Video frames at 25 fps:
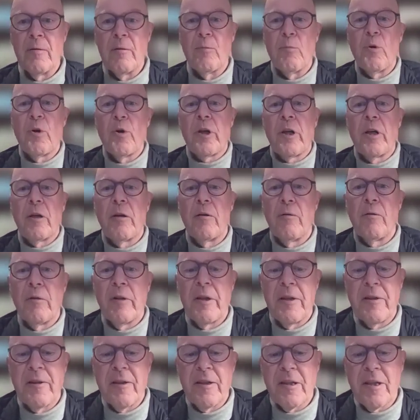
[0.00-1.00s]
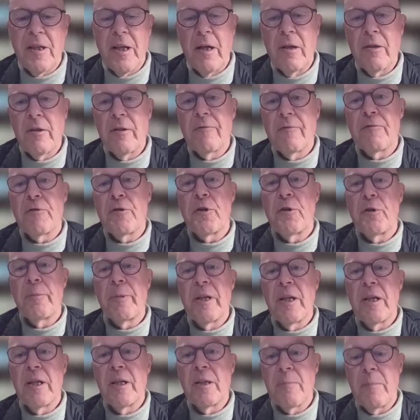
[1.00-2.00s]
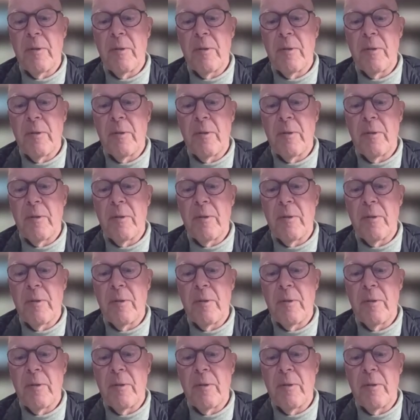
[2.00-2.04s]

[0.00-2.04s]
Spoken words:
working only in the south of Germany,